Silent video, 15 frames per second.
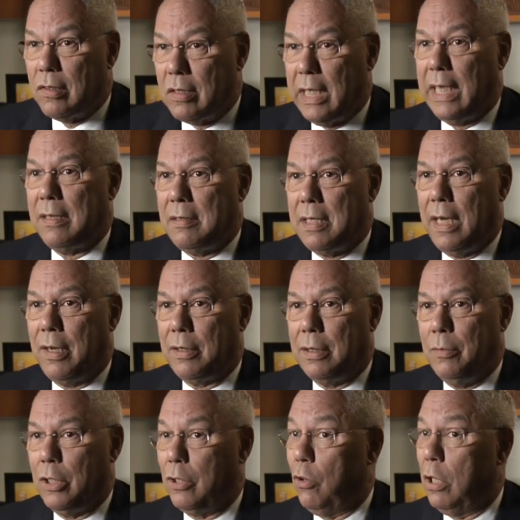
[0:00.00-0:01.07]
stands out
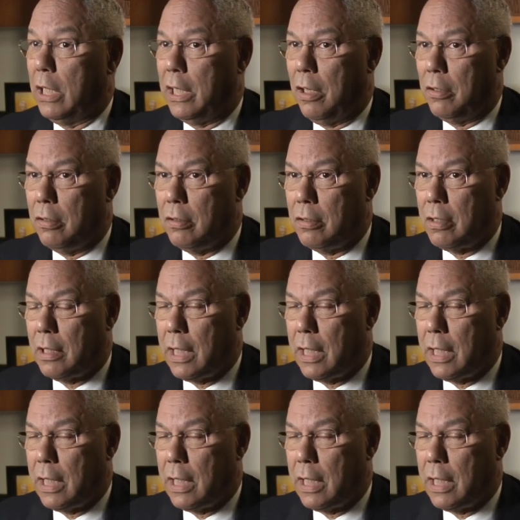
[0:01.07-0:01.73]
among all the others,